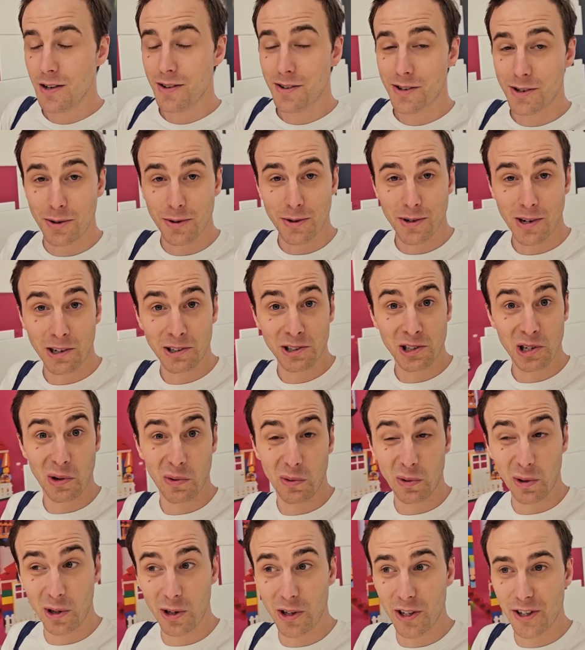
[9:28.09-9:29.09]
So it's actually a
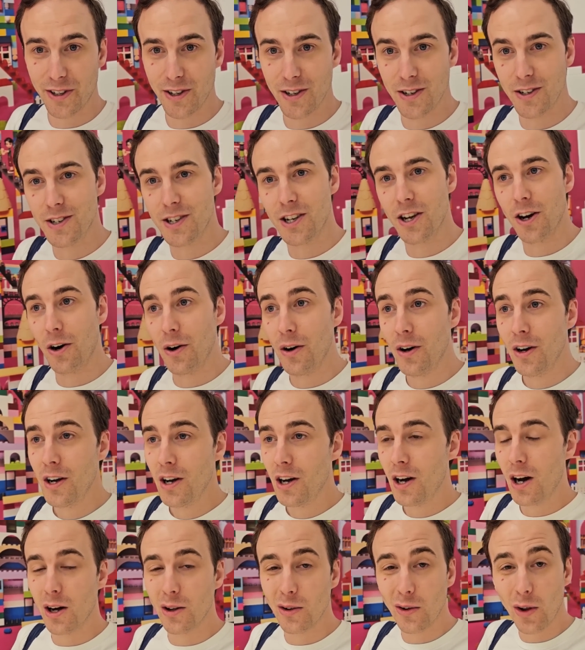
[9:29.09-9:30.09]
really good deal.
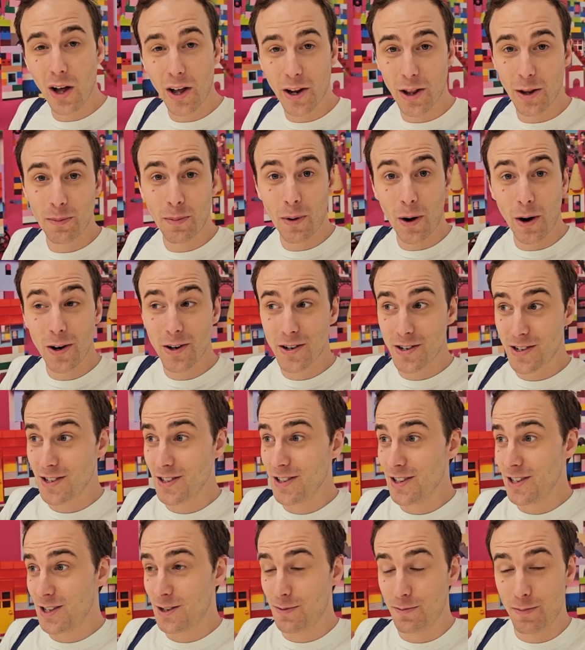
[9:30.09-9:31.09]
A lot of the parts
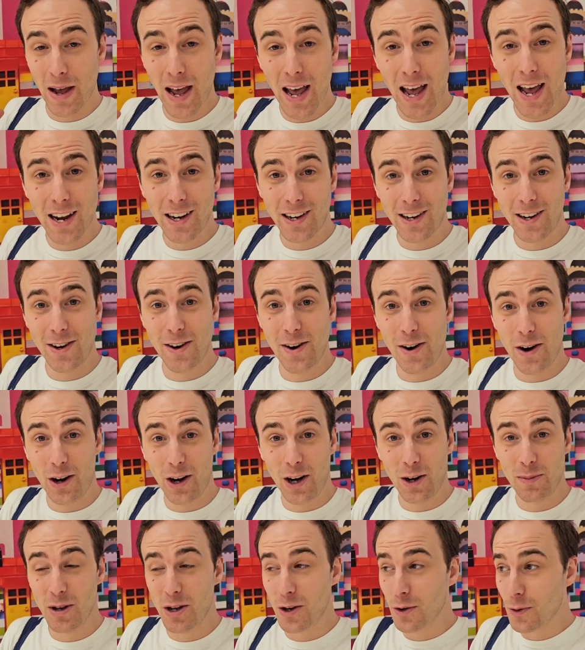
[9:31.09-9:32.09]
in this bag here are
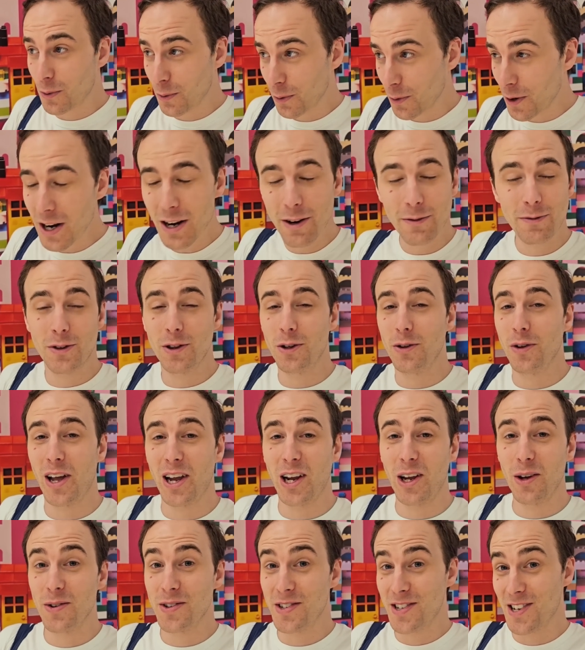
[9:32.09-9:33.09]
going to be great for the
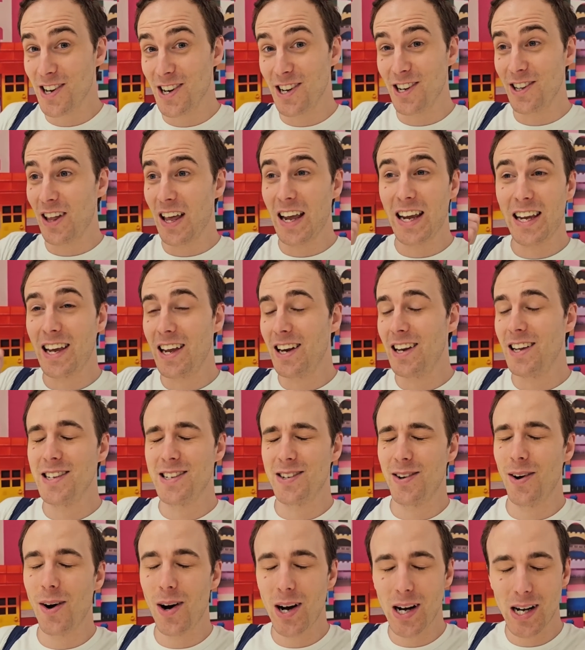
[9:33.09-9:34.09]
Lego City. Like, it
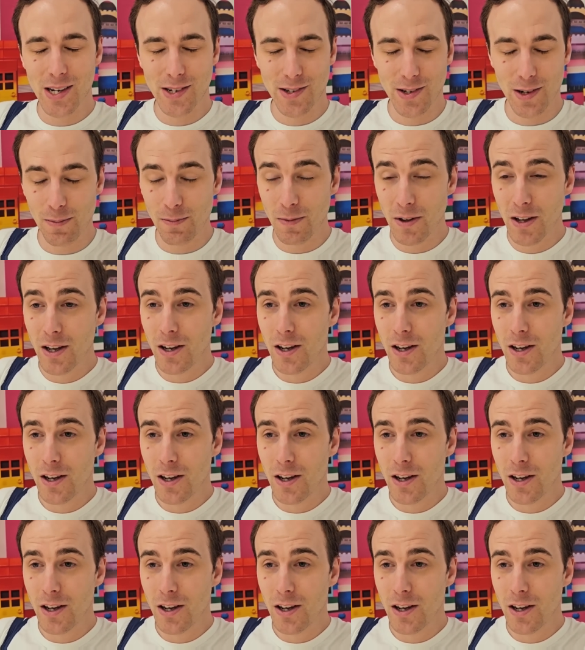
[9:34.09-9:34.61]
is awesome.